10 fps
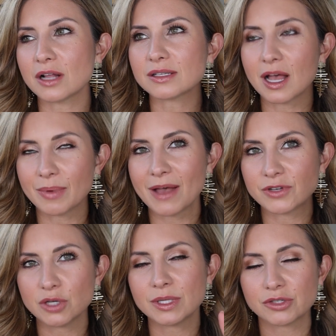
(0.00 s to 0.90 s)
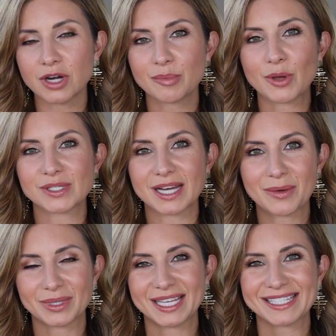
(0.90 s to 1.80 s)
I'll, I have two Instagram posts that I
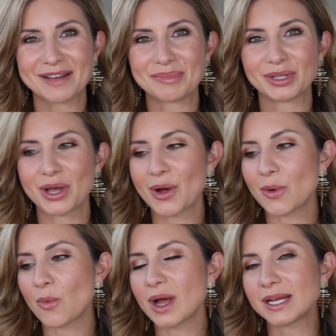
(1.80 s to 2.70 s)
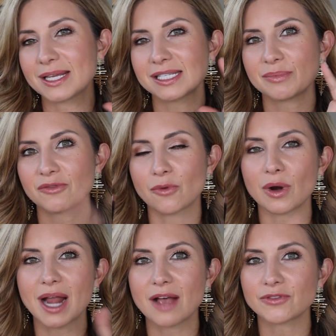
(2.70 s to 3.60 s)
will link down below. One is before
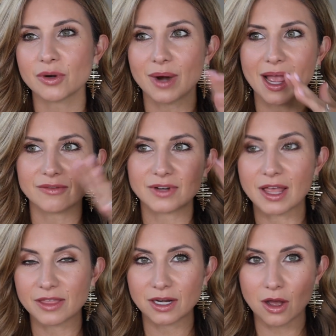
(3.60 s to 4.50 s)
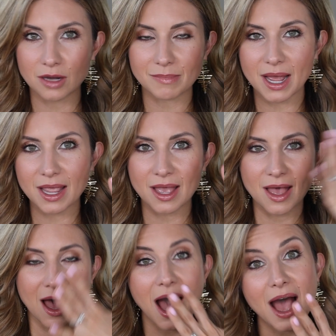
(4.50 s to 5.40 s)
and after where I have nothing on my
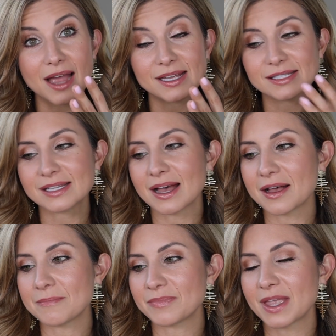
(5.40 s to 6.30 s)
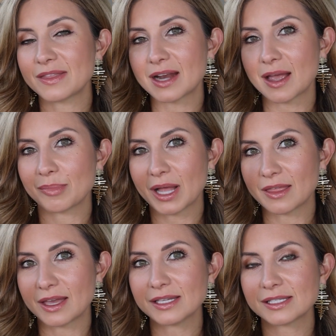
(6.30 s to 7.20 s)
eyes, um, and then I apply
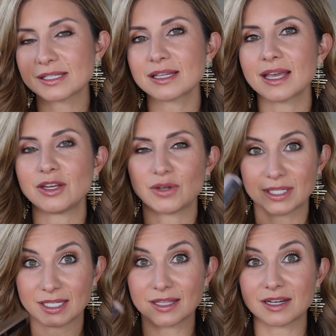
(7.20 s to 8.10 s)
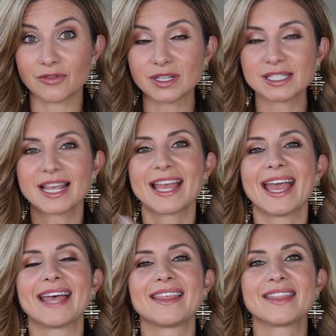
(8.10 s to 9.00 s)
this, and you can see the difference.
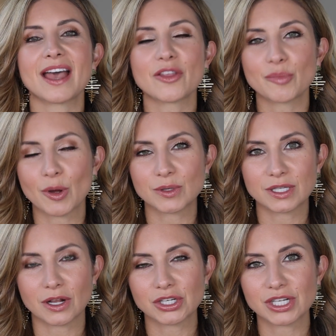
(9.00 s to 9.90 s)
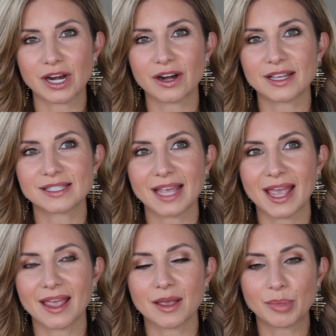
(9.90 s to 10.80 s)
And then the other post that I'll share there is
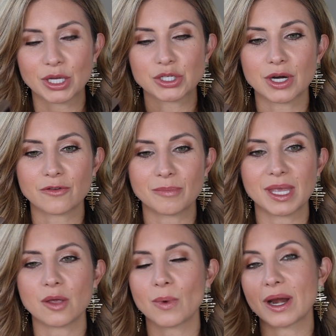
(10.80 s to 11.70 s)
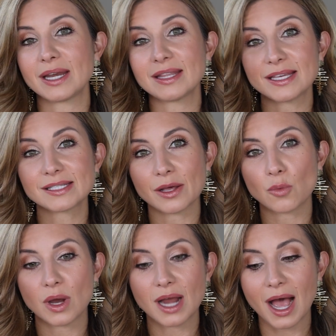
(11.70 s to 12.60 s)
a picture of me wearing this
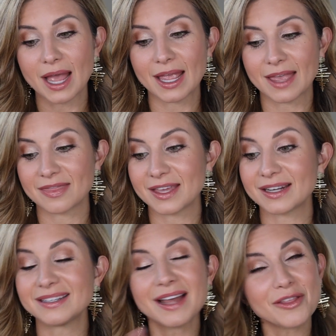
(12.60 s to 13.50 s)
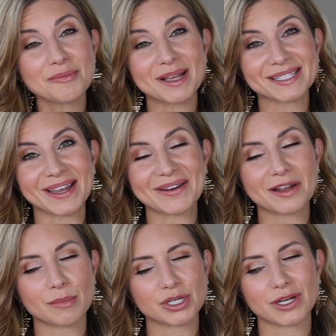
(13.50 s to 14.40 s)
on one eye and then another mascara
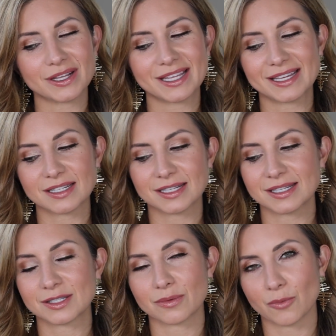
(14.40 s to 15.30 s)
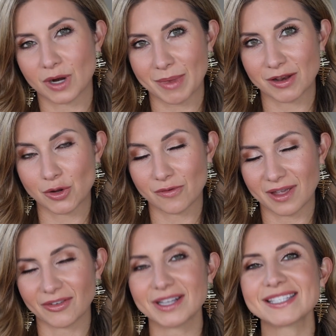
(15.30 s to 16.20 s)
that I'm gonna share at the end because it's one of my new
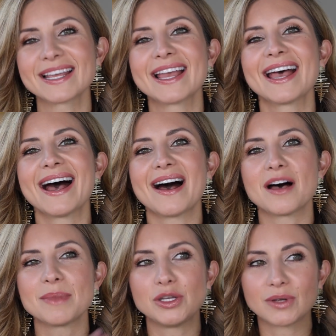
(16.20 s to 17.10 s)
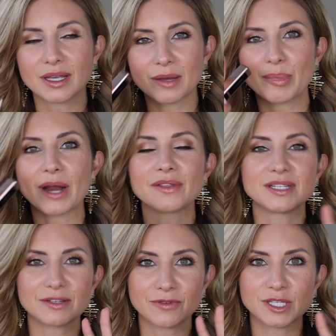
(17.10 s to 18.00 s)
favorites. Um, and you can compare the
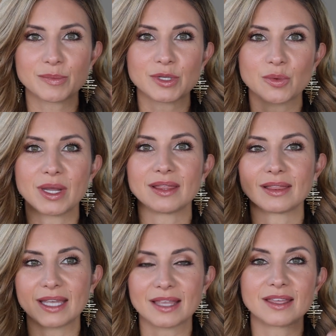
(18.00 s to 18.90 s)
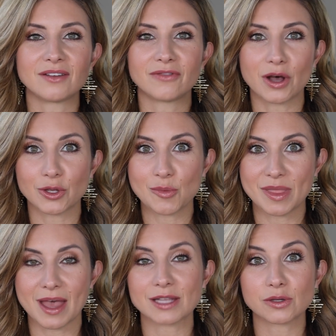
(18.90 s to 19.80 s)
difference between length and volume
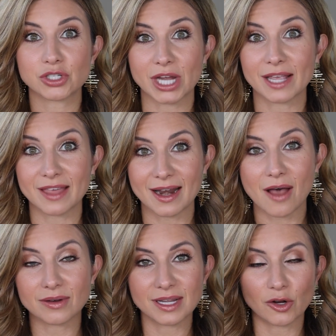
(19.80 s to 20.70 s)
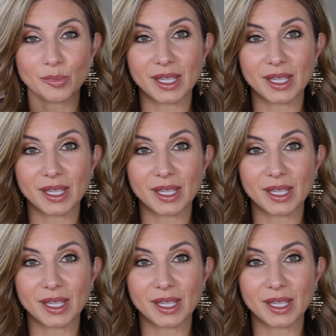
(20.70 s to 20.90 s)
in that. So check that out. It'll